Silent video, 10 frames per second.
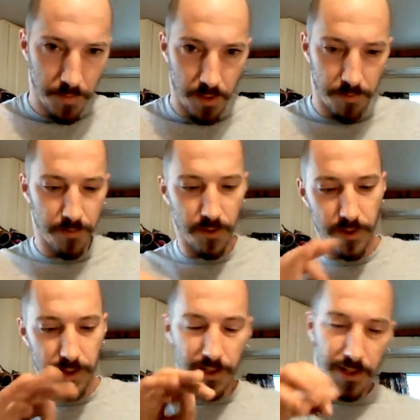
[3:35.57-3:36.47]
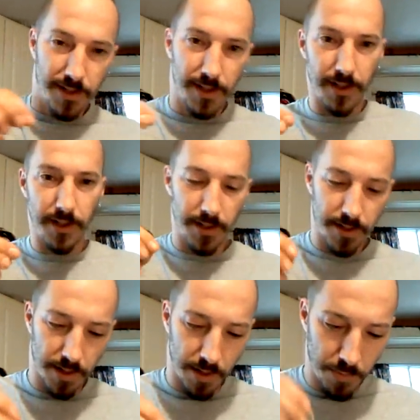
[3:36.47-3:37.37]
So it's kind of sitting in there
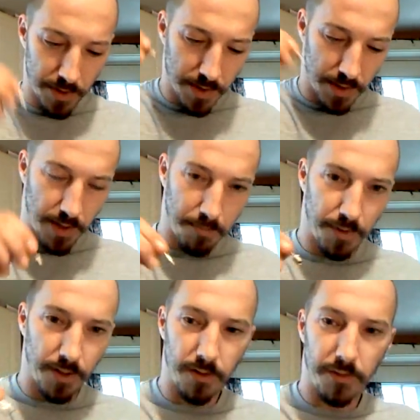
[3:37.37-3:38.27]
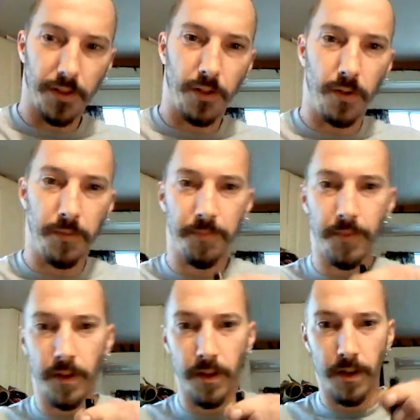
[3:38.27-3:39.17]
sideways and not plugged over the hole.
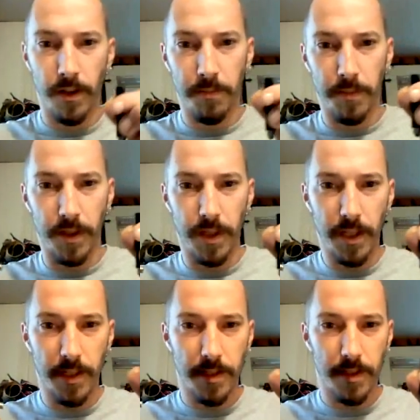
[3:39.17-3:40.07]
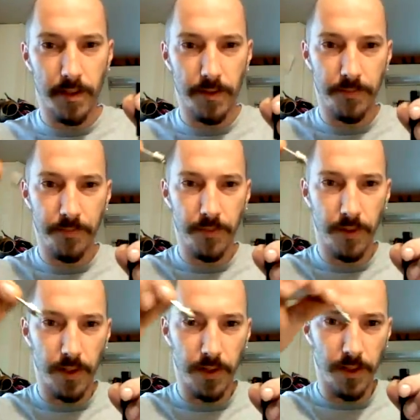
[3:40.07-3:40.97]
But this
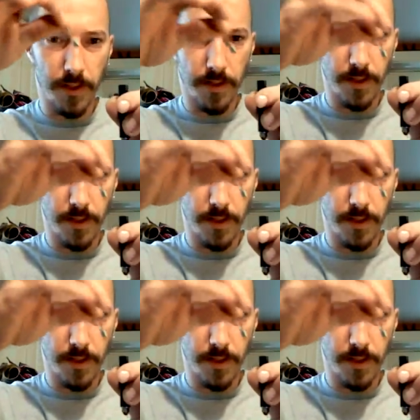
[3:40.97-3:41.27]
and this,